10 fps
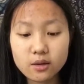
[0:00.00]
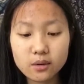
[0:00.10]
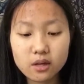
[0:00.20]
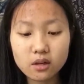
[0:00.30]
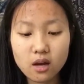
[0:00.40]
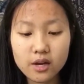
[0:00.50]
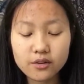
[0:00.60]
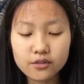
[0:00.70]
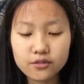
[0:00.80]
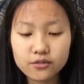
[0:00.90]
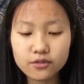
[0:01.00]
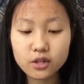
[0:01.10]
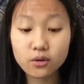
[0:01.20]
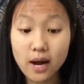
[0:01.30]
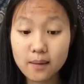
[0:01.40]
there were a lot of
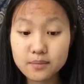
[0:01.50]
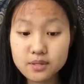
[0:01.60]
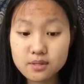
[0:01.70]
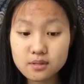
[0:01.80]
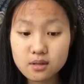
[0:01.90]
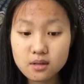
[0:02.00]
crabs.